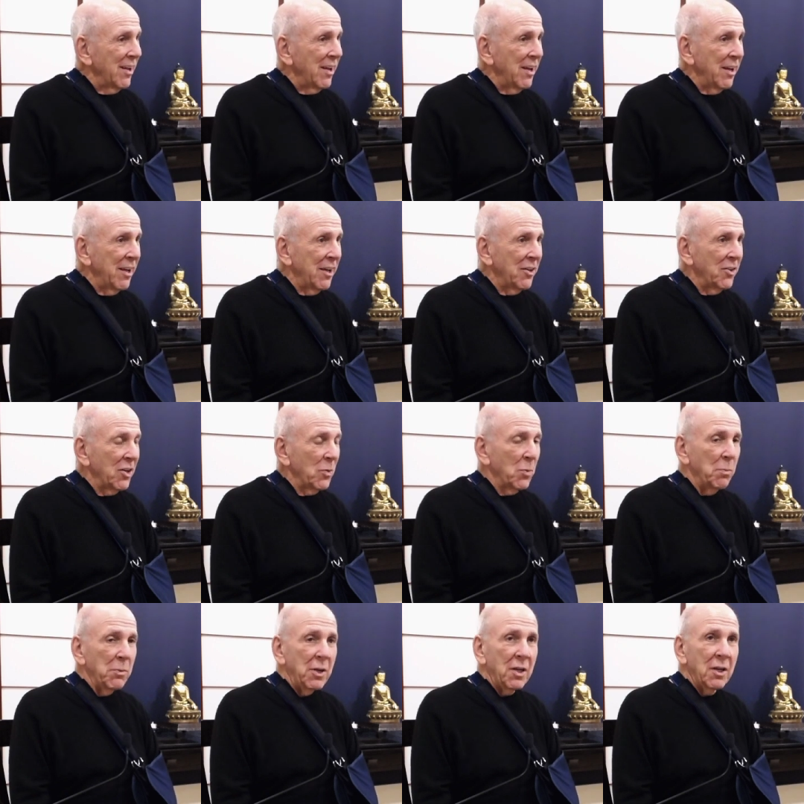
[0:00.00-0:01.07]
and we're
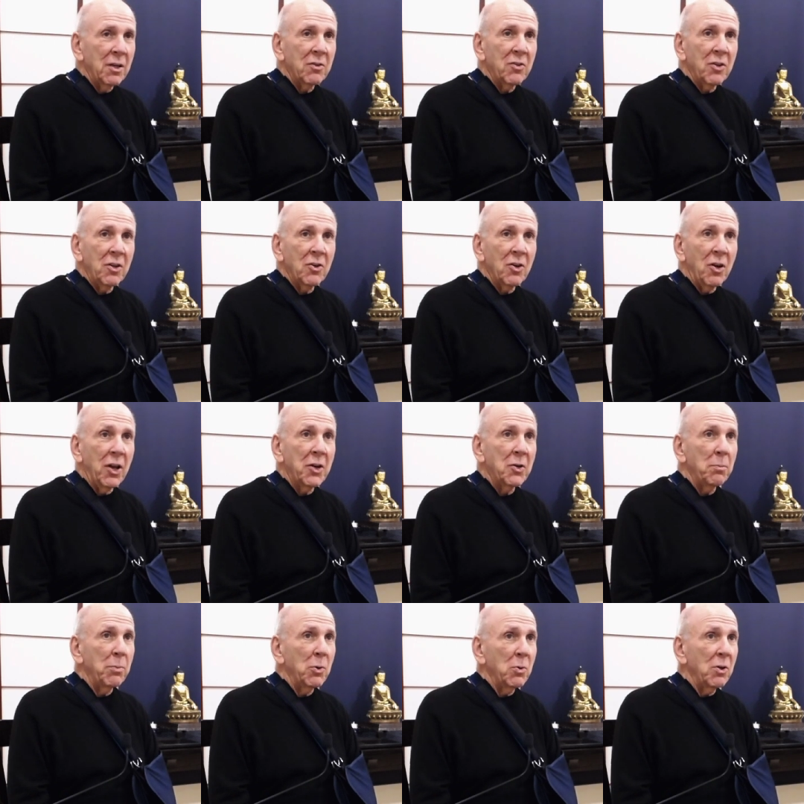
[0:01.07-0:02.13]
meeting at the Nalanda
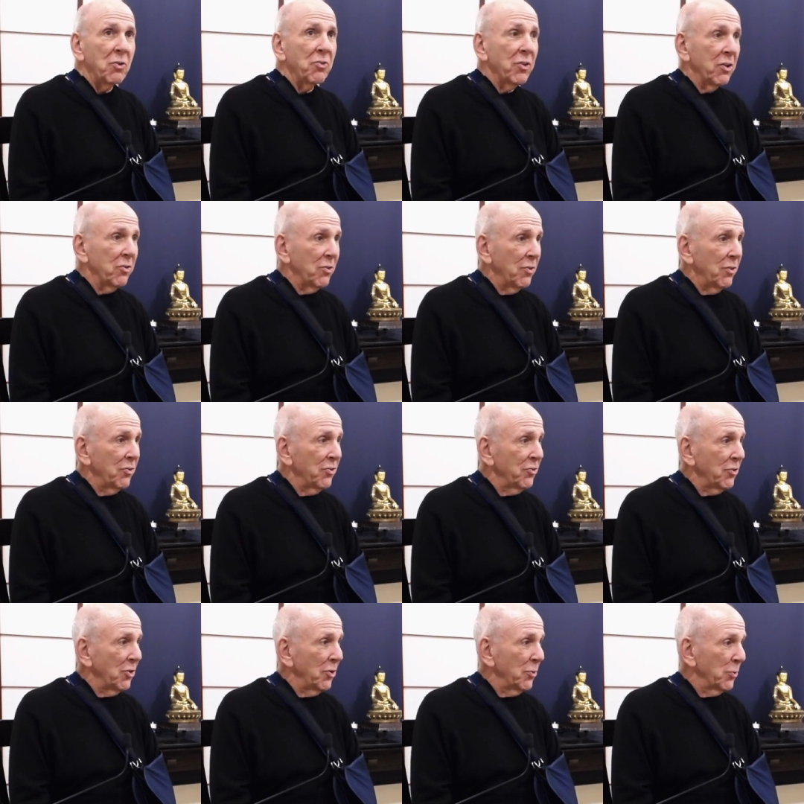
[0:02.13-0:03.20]
Bodhi Center. This is
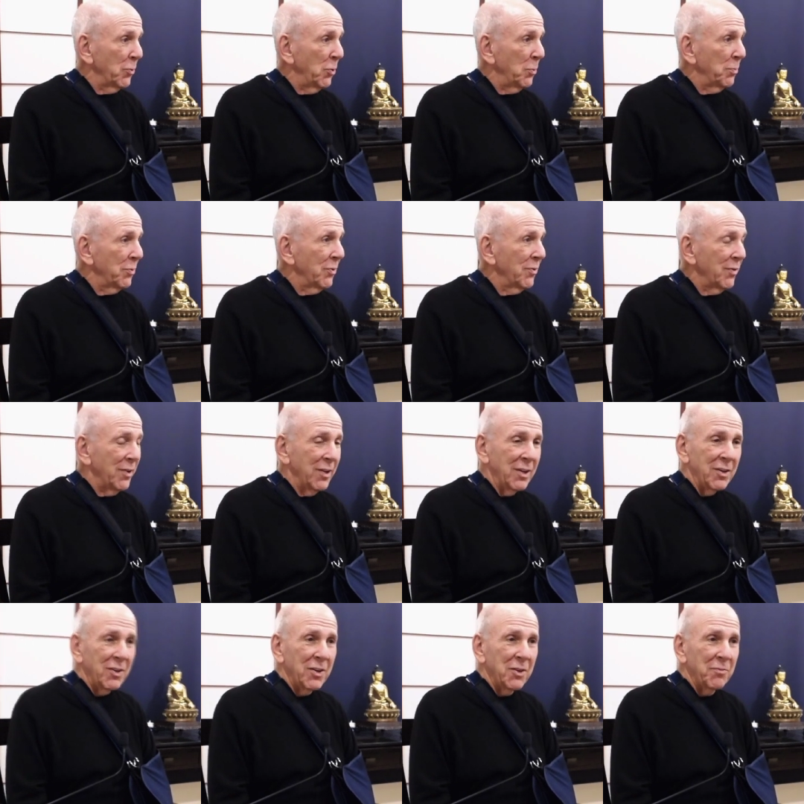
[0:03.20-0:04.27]
another group,
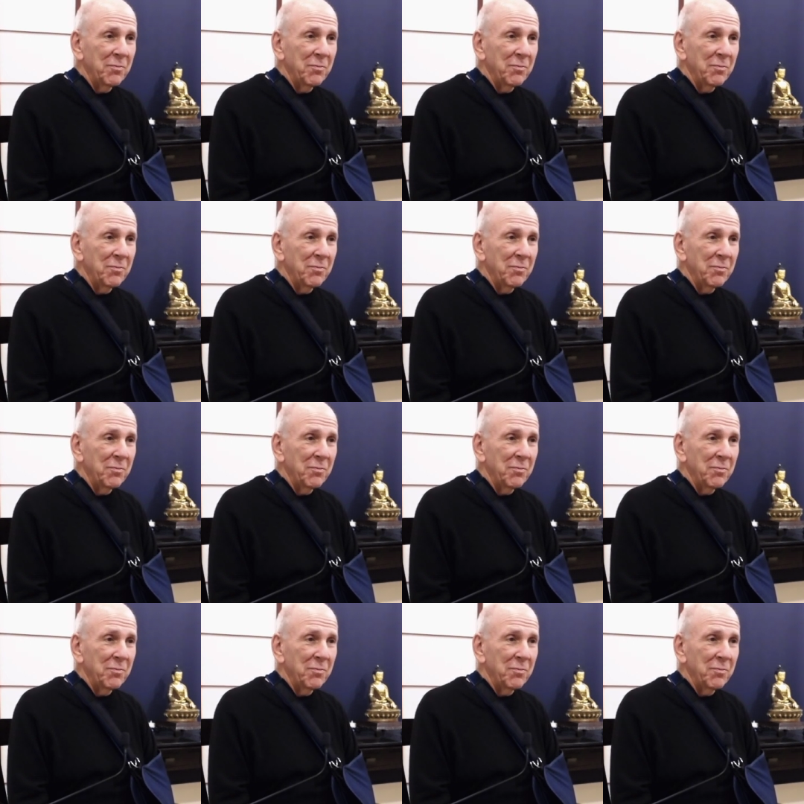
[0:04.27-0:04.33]
and